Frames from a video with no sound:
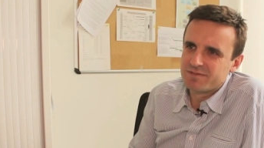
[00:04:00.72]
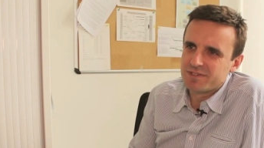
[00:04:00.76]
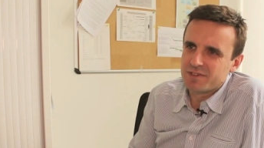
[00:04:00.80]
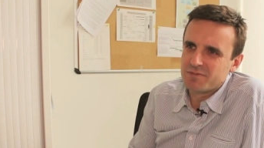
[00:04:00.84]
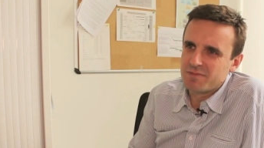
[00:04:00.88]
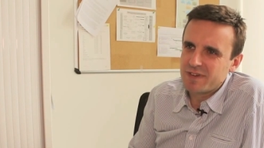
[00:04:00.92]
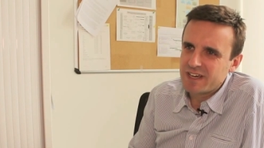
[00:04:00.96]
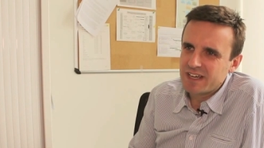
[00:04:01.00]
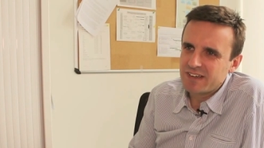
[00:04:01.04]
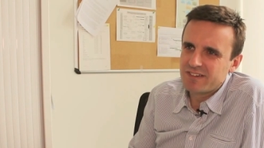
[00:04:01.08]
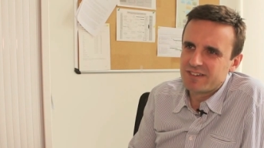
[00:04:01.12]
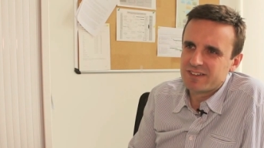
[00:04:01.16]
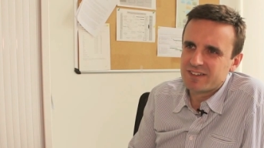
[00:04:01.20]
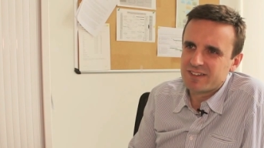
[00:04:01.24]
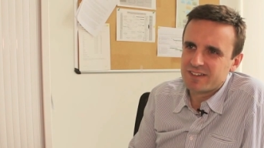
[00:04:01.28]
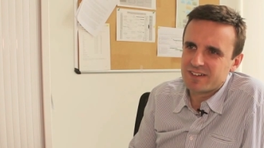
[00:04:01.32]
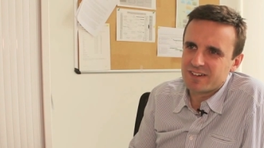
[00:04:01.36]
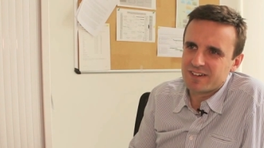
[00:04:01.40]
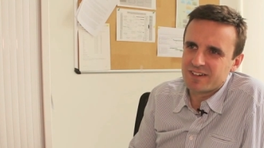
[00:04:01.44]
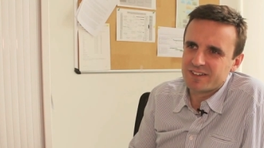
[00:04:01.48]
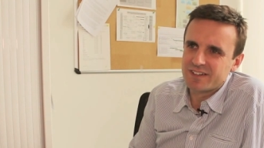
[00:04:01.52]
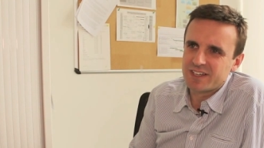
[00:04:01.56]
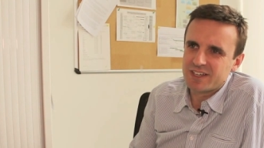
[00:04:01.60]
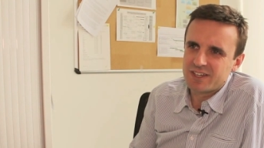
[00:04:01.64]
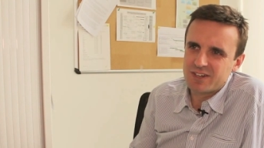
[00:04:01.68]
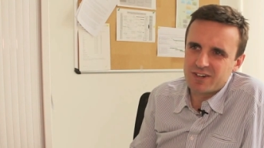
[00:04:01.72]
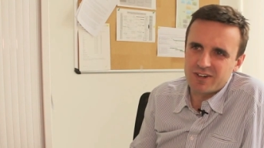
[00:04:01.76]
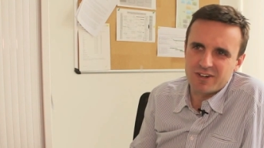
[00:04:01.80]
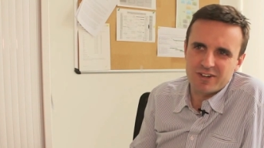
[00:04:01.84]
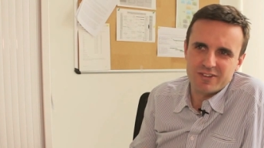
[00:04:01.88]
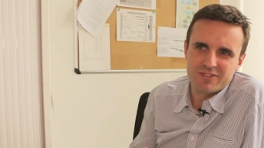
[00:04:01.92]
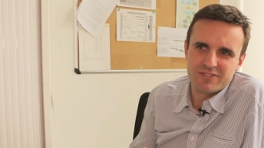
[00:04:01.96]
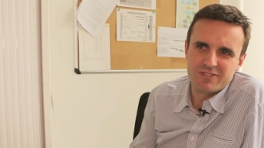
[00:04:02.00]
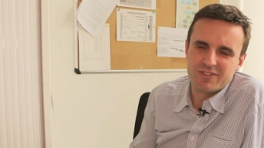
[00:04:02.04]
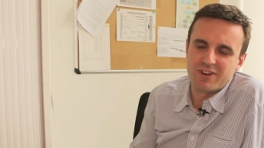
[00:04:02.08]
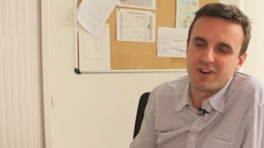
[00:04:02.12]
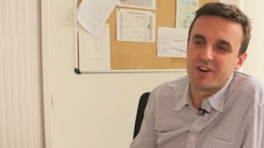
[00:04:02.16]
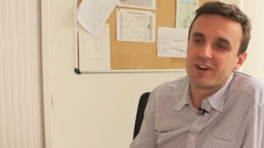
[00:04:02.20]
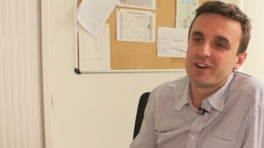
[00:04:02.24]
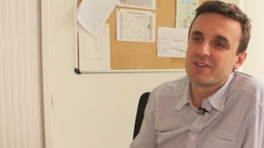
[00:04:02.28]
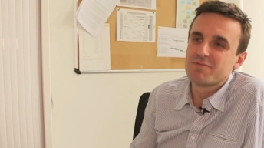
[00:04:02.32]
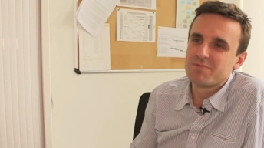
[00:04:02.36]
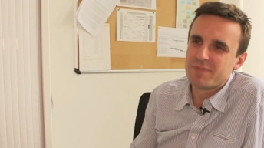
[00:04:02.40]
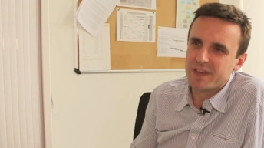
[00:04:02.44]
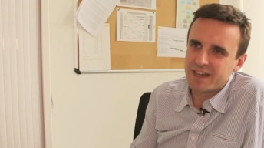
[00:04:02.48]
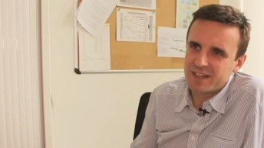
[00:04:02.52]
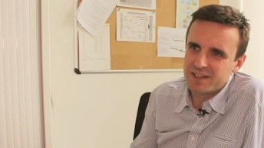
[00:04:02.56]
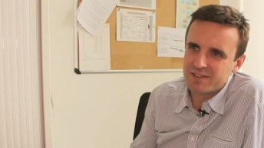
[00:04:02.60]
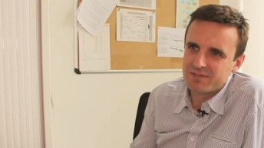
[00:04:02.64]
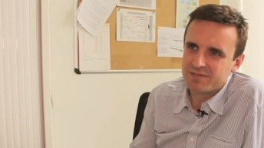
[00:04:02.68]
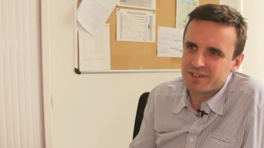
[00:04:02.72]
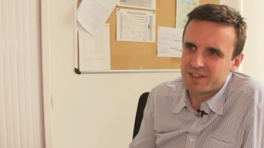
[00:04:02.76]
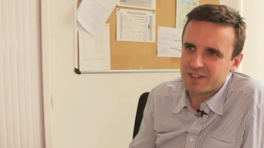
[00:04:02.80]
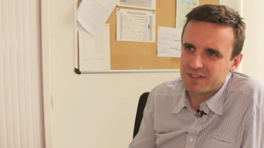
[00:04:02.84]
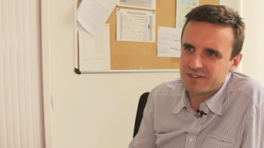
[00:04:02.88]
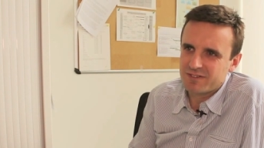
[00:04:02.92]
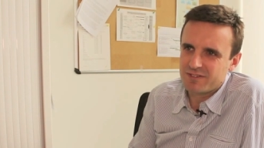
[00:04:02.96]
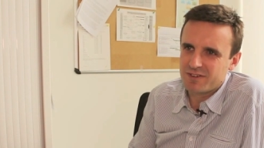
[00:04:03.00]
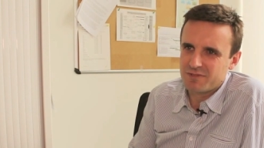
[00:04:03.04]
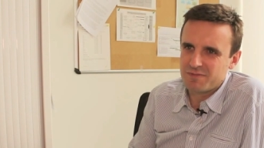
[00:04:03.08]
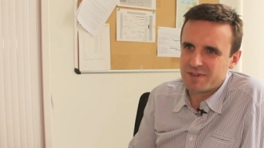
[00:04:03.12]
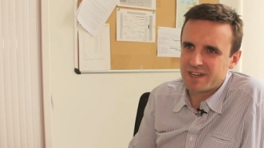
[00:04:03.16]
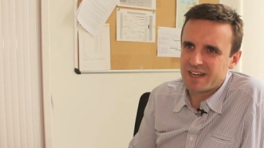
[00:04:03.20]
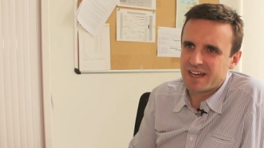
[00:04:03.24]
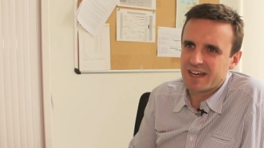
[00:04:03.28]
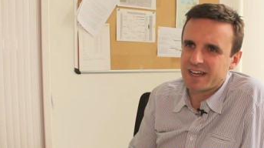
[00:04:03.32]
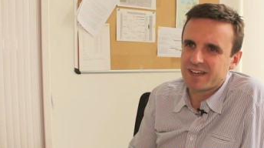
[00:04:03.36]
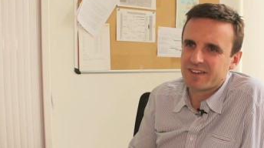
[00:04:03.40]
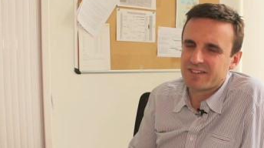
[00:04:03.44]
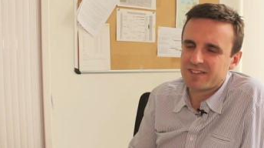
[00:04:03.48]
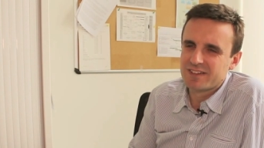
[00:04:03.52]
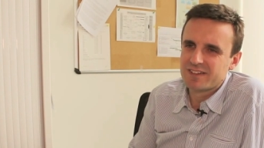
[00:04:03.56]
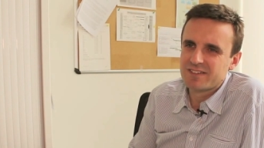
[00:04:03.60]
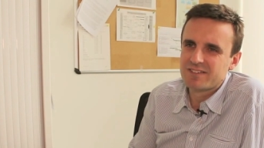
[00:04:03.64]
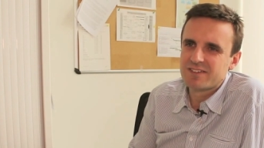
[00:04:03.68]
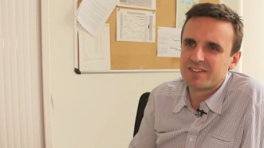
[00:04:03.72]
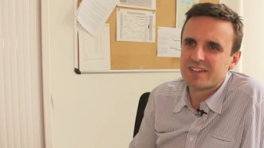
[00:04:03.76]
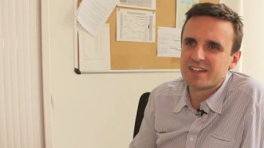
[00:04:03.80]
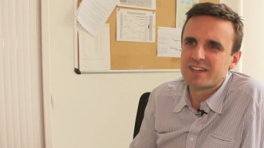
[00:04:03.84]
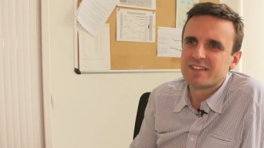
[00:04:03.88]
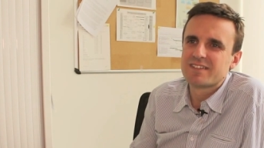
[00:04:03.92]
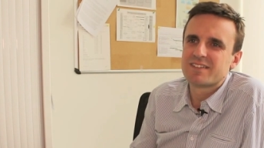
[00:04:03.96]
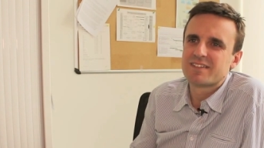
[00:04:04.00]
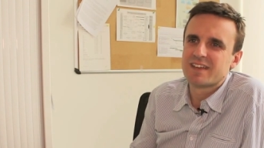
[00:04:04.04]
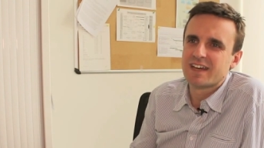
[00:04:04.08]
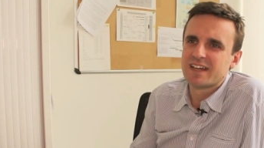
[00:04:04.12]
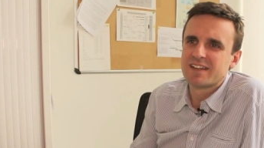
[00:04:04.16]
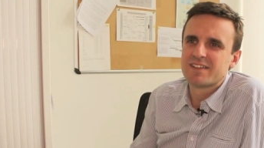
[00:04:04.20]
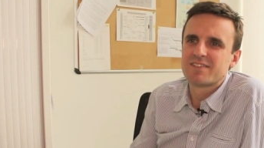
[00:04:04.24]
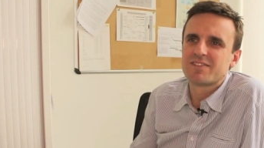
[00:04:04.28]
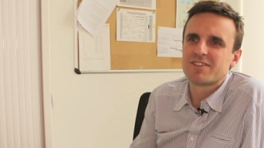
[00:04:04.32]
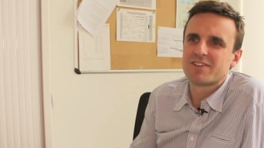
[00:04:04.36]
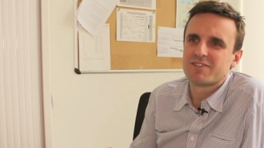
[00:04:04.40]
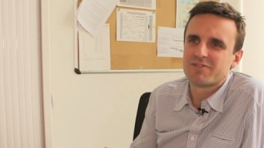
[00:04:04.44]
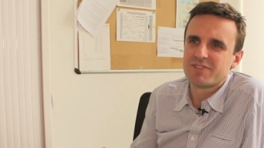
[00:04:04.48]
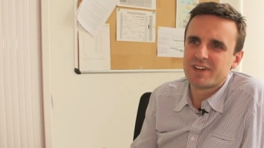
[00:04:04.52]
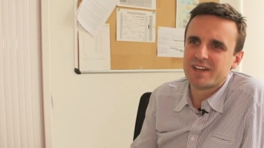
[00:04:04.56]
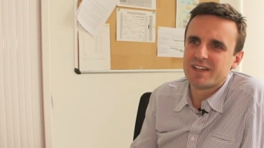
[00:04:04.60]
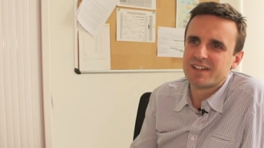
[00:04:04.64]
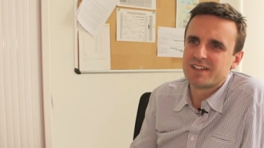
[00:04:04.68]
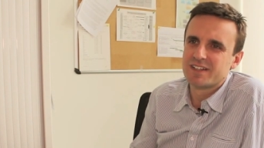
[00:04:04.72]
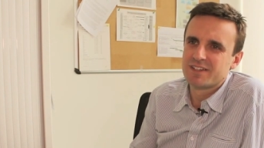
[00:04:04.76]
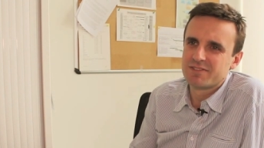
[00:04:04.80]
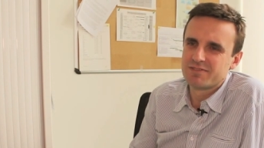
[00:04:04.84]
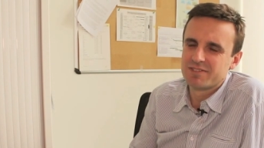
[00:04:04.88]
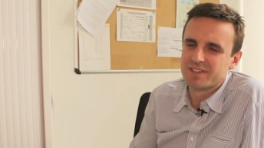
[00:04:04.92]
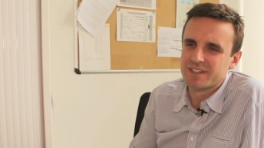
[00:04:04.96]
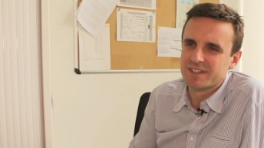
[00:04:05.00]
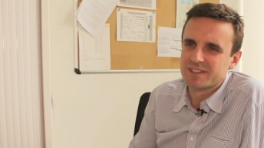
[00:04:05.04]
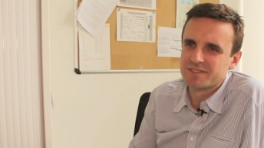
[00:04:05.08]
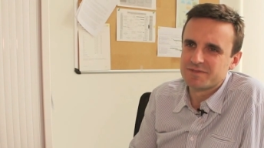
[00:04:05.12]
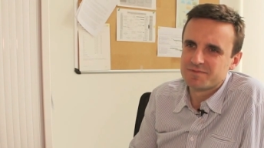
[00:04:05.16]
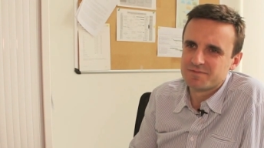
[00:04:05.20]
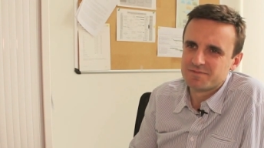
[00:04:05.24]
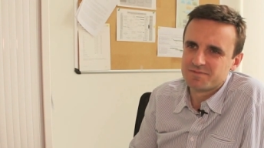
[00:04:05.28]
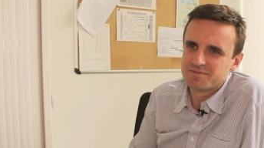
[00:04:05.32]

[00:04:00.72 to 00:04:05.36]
information on the costs or benefits from inaction, so the incentives are very different.